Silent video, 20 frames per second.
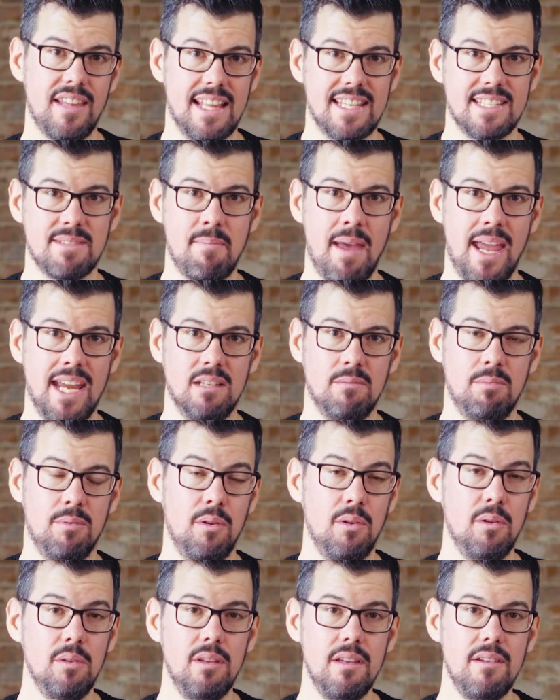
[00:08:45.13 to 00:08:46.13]
that's made
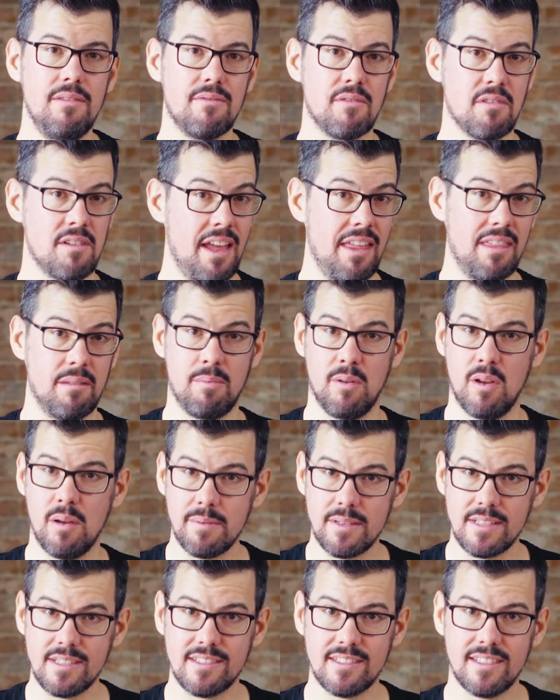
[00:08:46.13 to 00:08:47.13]
purely for another
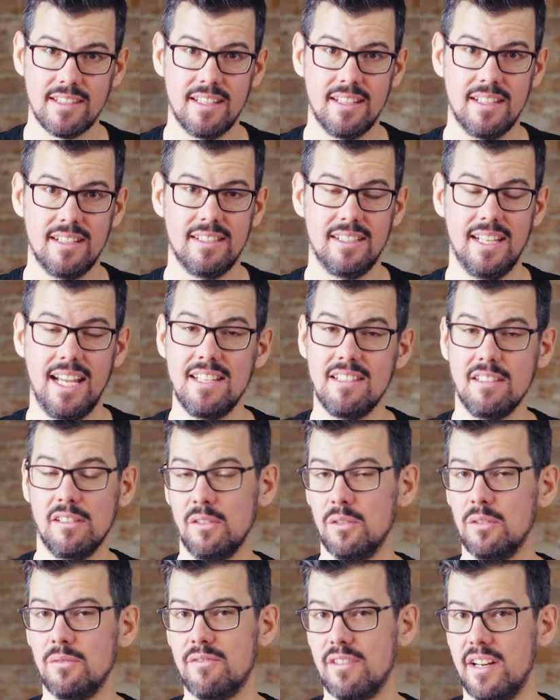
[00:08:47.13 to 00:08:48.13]
purpose
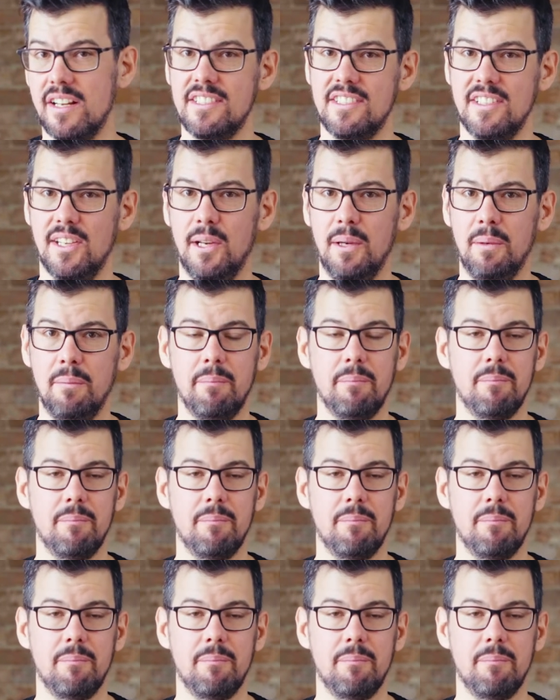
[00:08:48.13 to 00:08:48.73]
isn't good for SEO.